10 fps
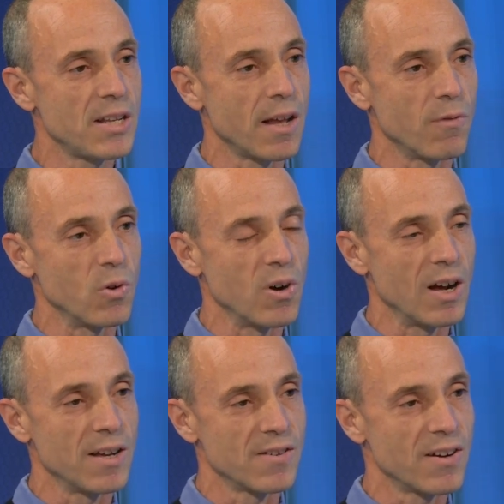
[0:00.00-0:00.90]
sea level
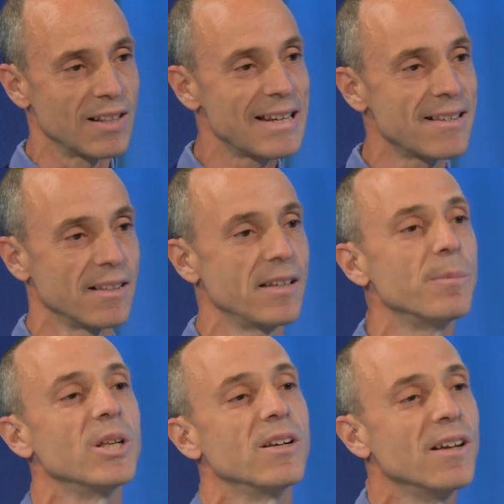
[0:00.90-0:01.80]
rise, or at least
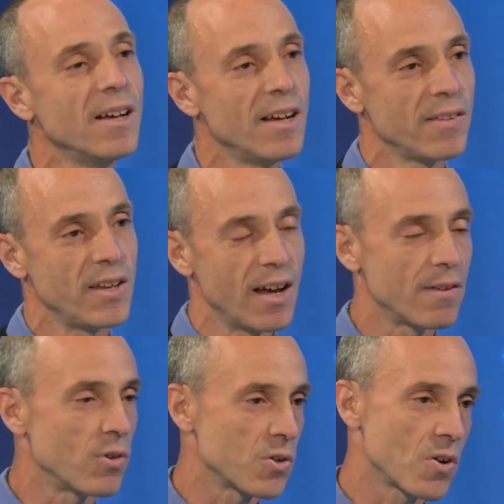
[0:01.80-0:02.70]
limit the
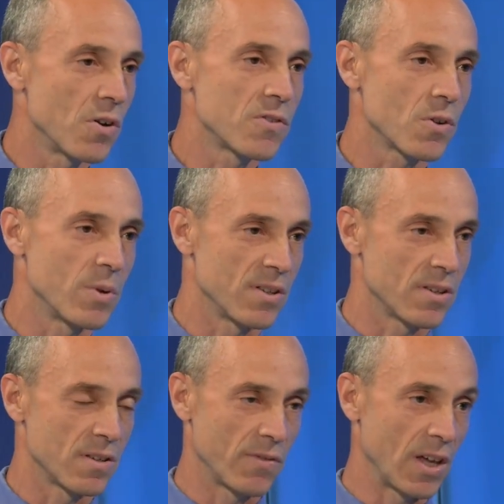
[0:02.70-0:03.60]
adverse
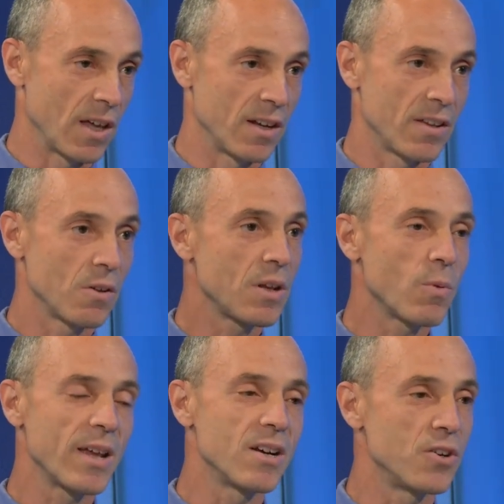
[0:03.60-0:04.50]
consequences of that. And the only
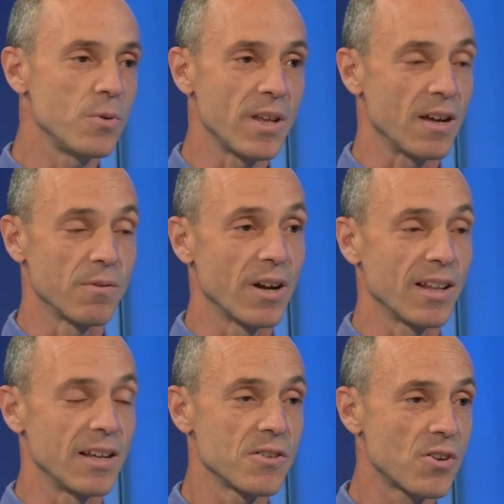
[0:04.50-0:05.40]
way to do that,
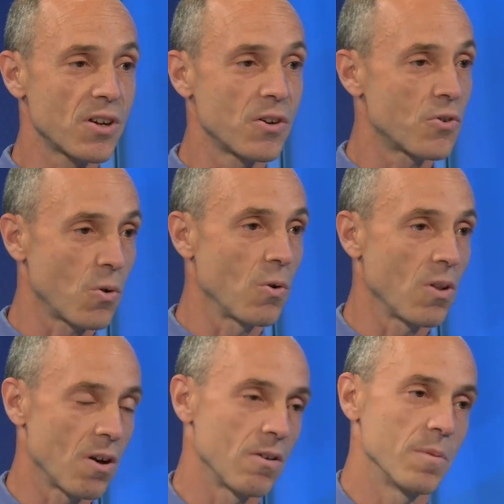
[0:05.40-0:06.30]
really, is to control
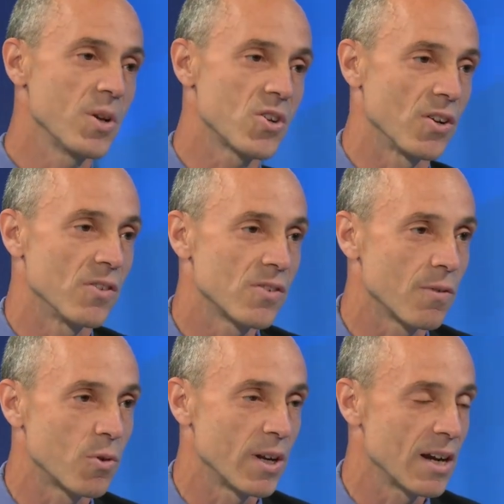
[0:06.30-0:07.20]
our emissions
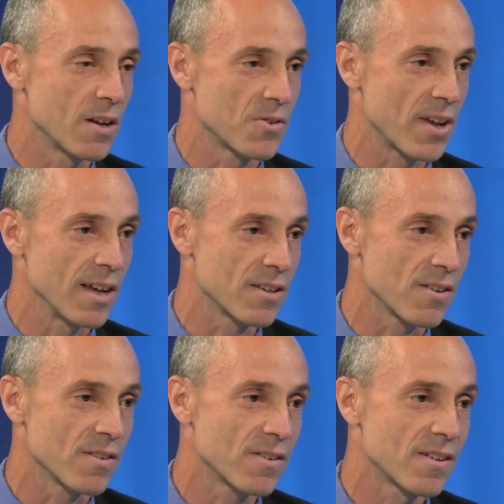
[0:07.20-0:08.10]
of greenhouse
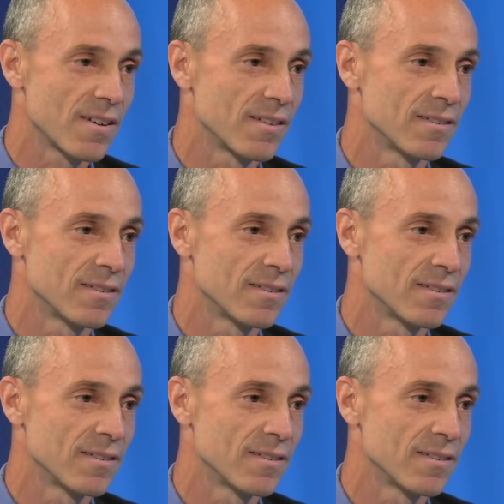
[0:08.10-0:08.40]
gases.